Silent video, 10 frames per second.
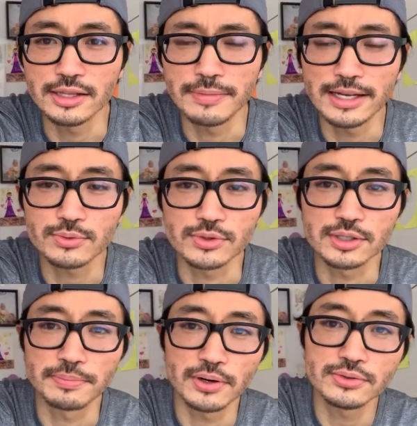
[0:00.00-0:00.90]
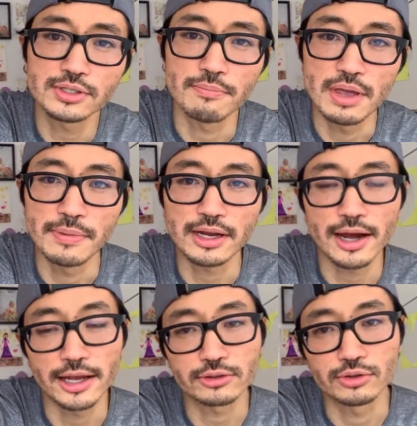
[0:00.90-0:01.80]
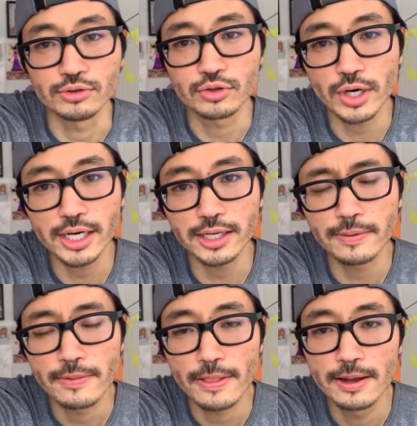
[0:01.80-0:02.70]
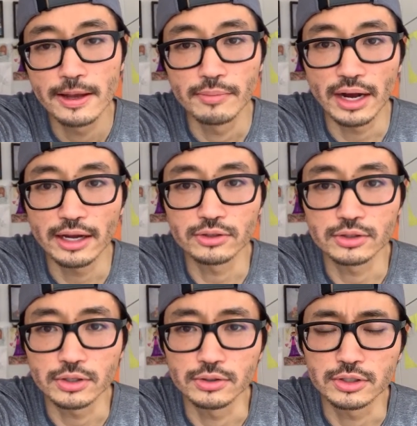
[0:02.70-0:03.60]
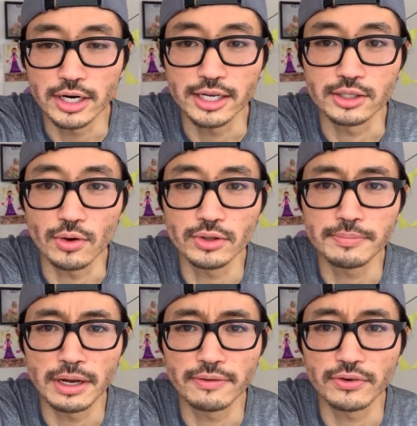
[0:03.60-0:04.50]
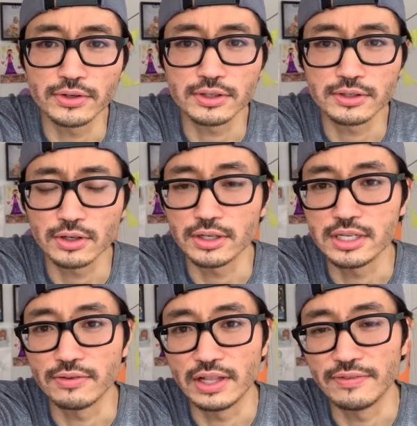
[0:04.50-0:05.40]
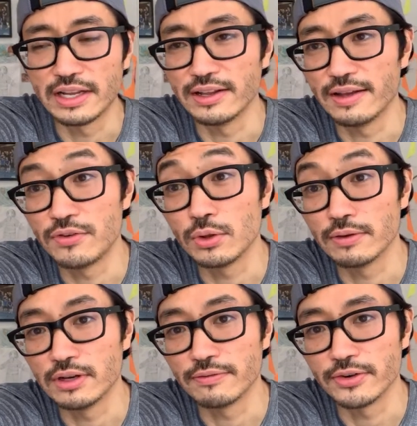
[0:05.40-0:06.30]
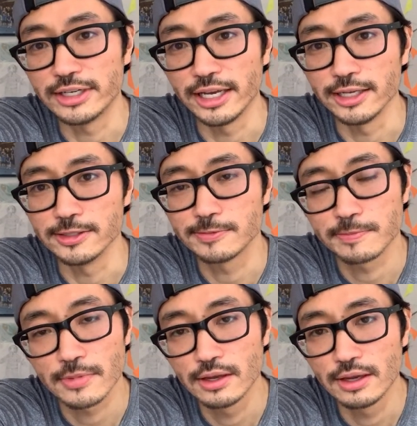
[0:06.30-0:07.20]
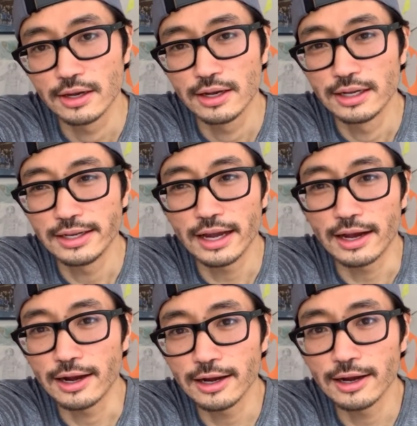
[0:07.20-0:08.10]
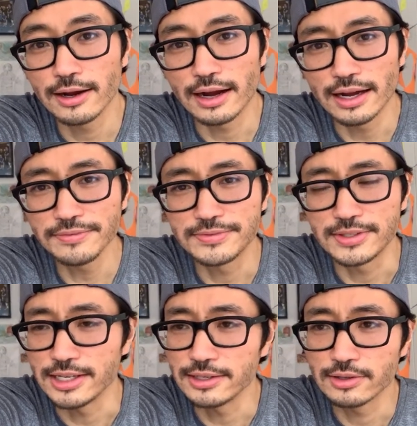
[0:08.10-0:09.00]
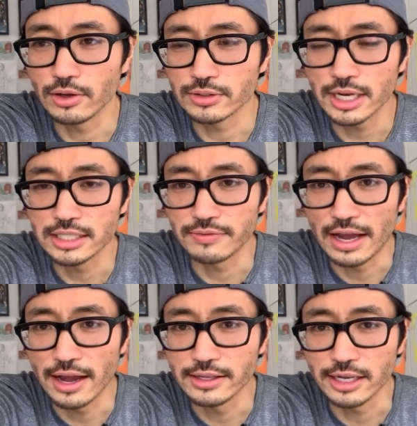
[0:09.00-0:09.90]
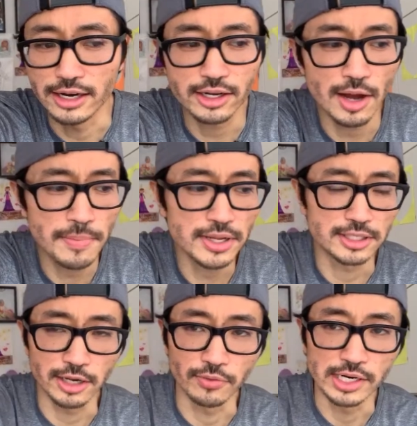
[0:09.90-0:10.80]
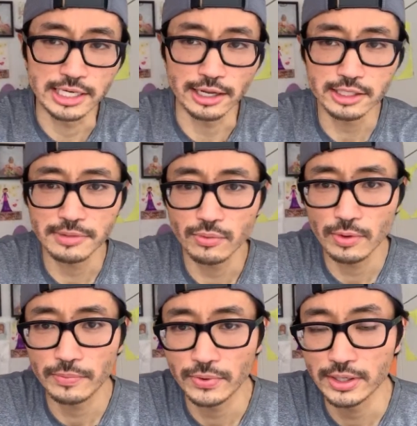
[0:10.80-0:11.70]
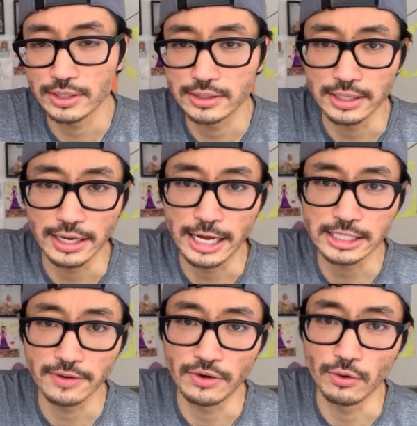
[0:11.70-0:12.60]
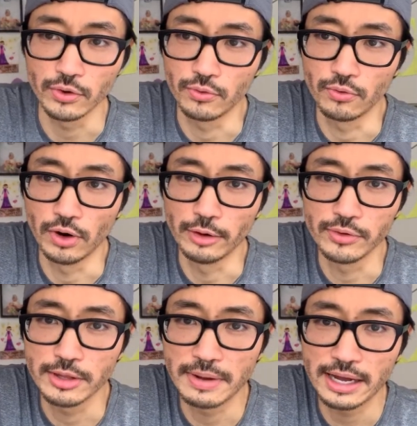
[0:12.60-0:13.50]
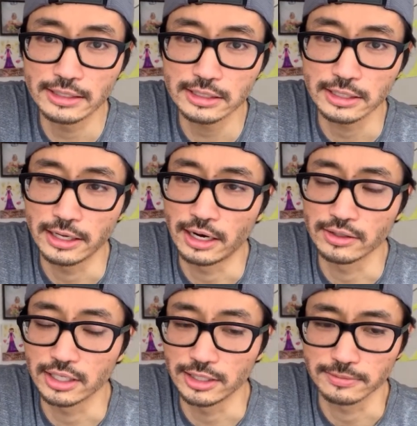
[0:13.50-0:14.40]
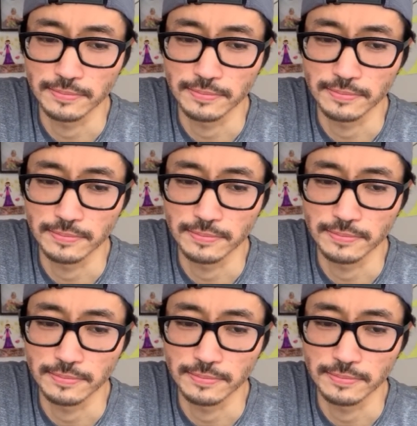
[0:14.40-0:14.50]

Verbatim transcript: the masks were supposed to mimic high-altitude training, but high-altitude training is only beneficial and you live in it if you live in it for days. Yeah, I've seen those kinds of ads, and a company did reach out to me at one point to ask if I would run with the mask, and I was like,